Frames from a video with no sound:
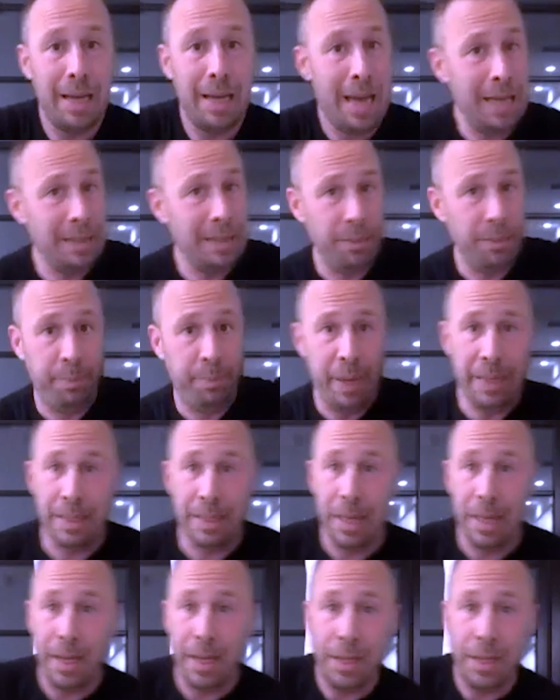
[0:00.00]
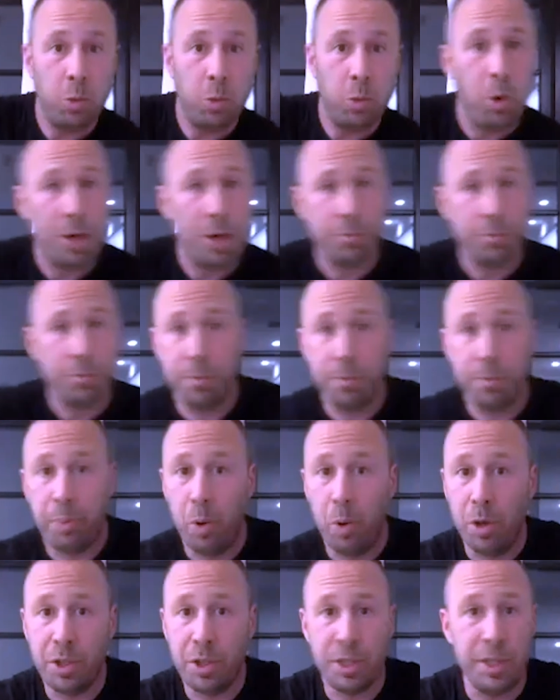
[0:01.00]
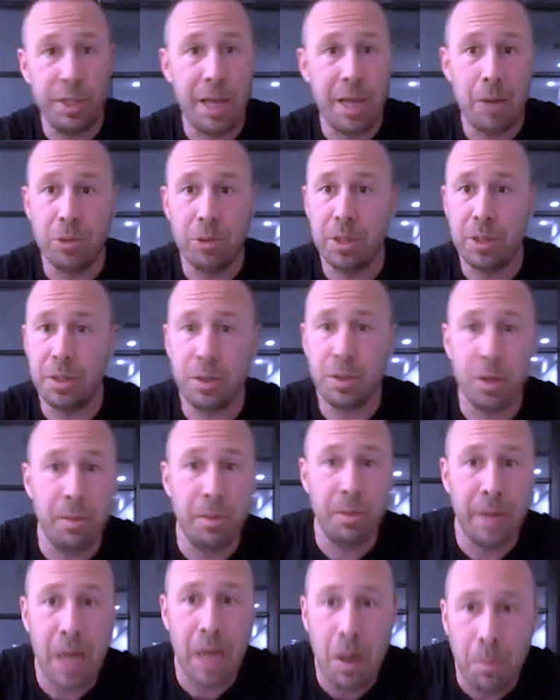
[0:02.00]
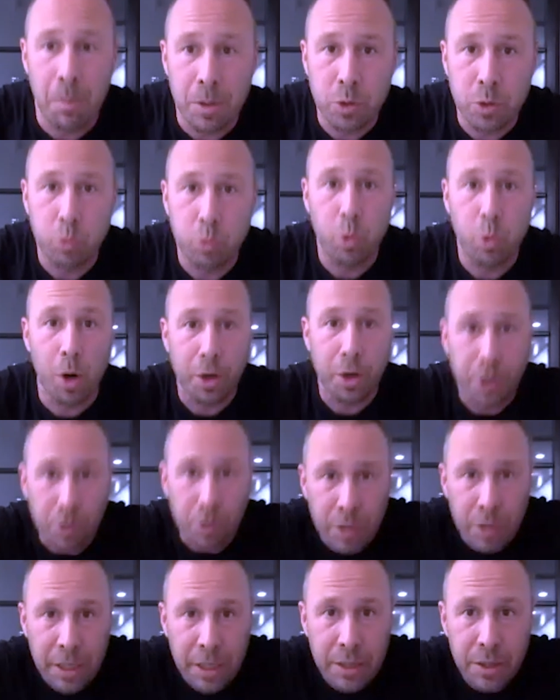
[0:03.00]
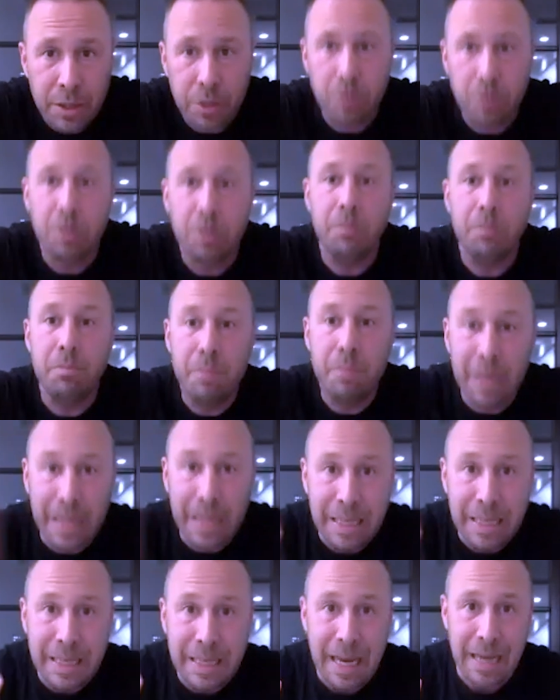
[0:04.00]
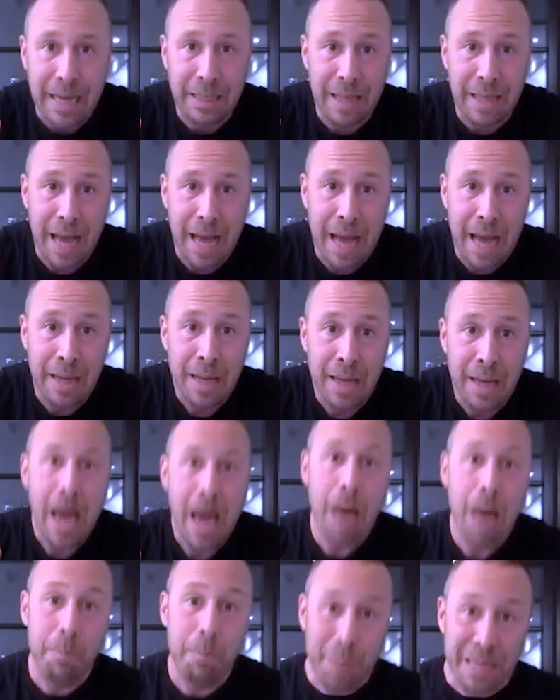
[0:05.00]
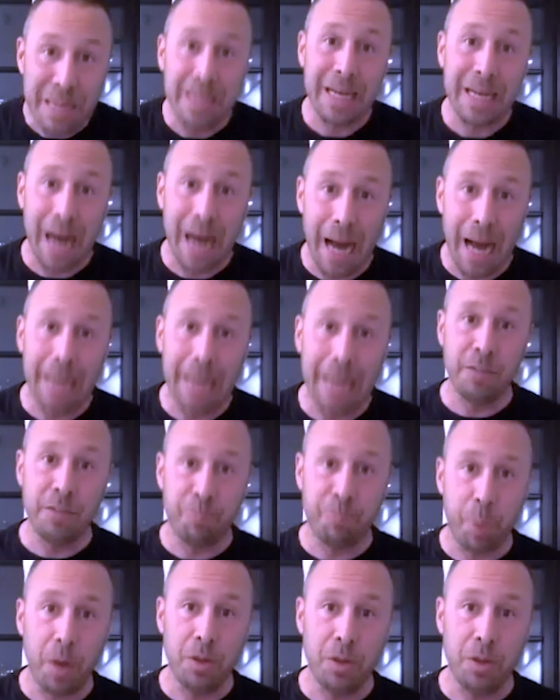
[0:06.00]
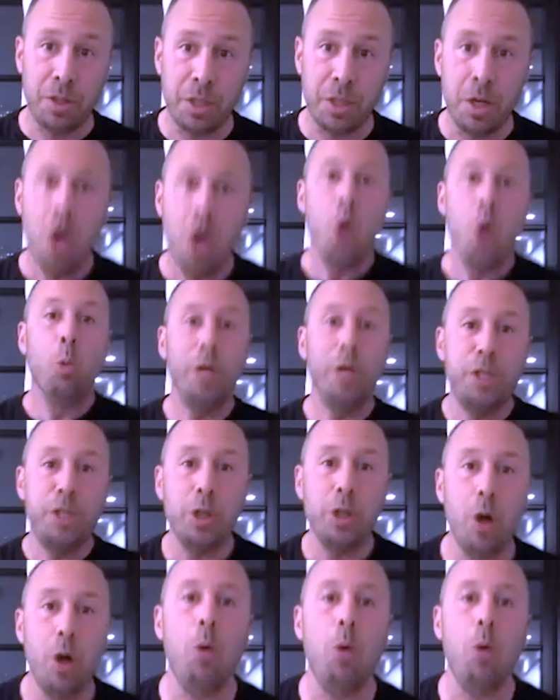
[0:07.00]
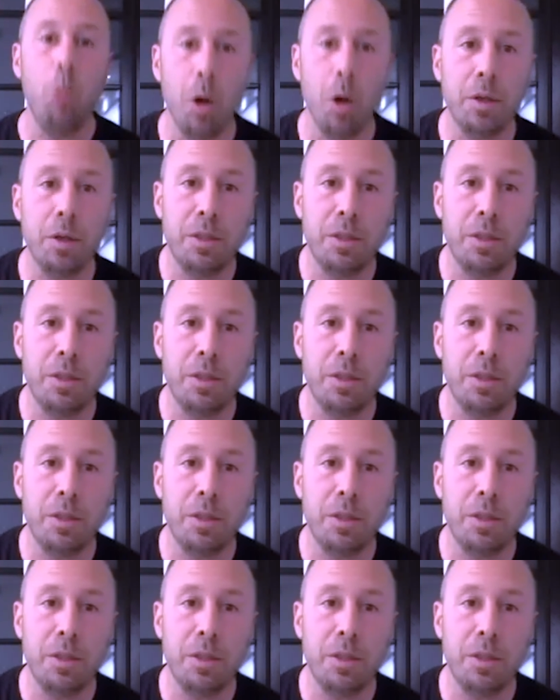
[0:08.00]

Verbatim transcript: And depending on in what proportion, that will determine how much work you need to do to mitigate that and be the kind of person. We should all work to